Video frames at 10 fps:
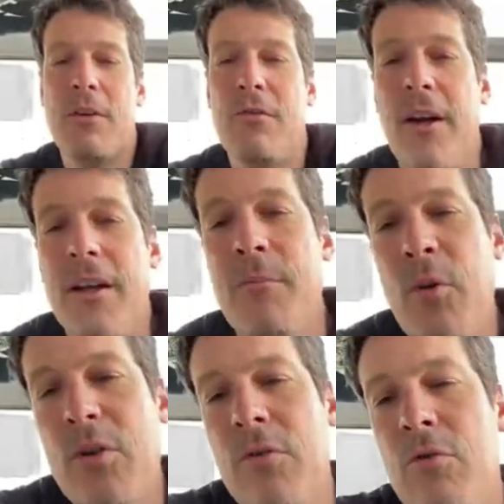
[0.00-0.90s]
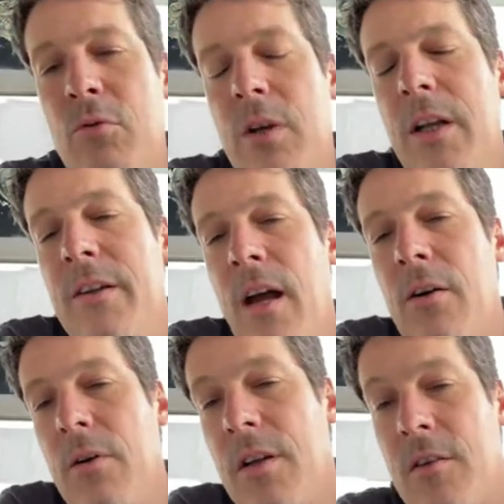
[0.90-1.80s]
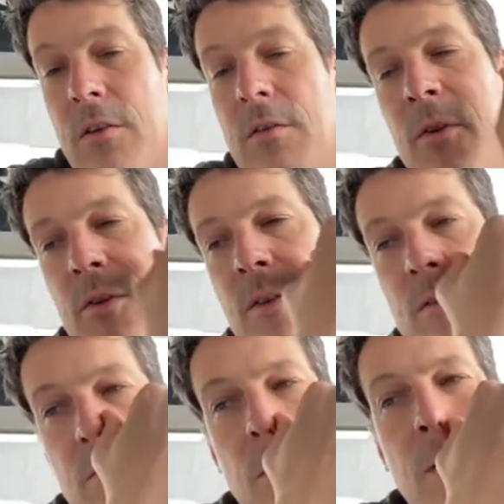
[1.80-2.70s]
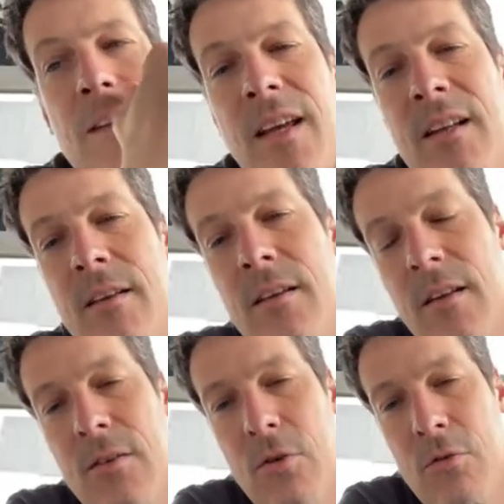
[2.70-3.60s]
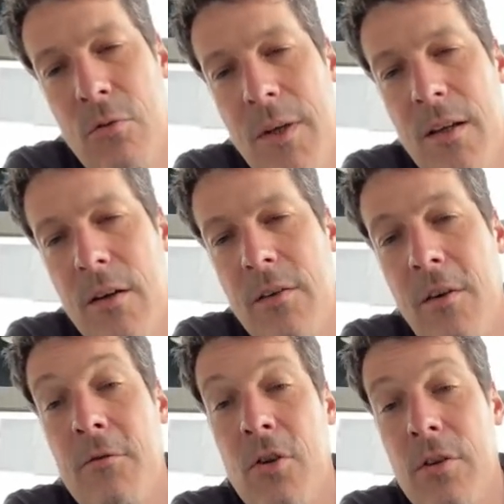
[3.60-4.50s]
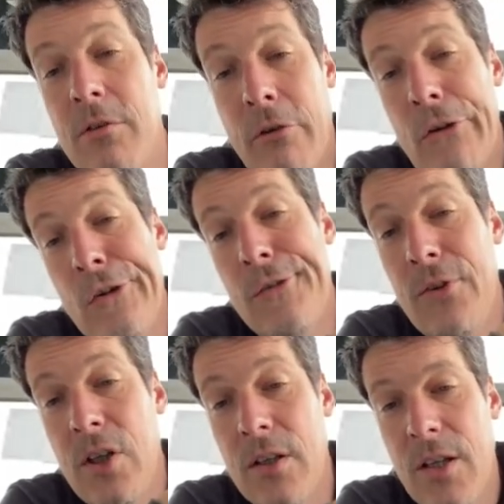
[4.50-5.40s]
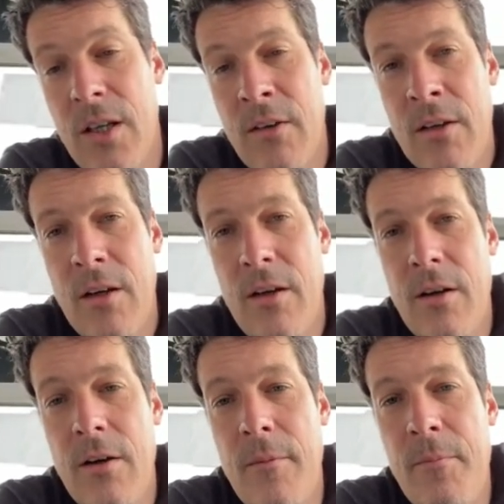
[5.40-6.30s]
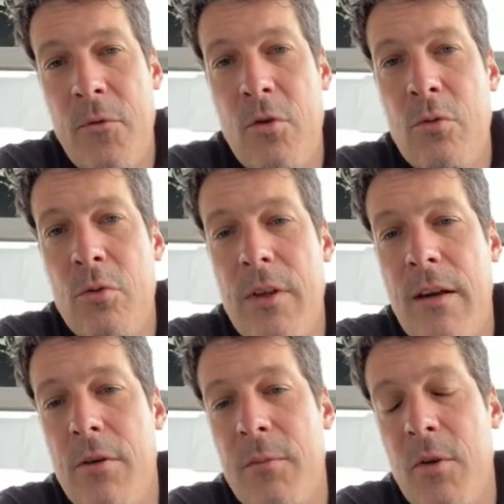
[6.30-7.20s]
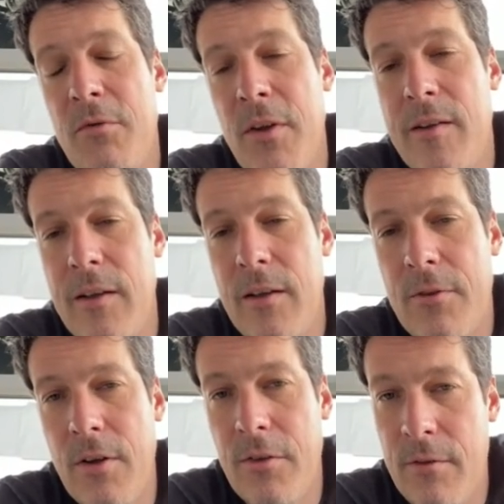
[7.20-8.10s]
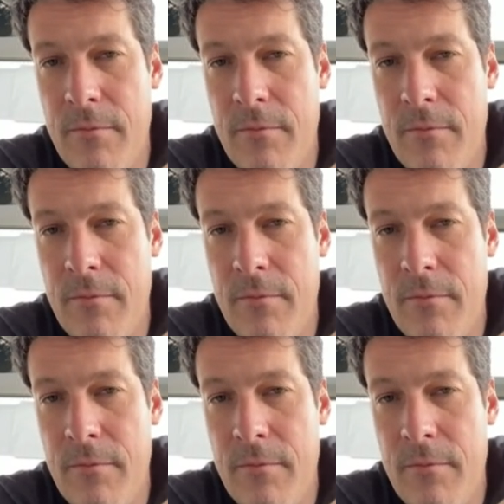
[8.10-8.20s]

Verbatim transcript: very important to clean our assortment, and we take the, the two years of the COVID mm. um, to develop the facelift. Um,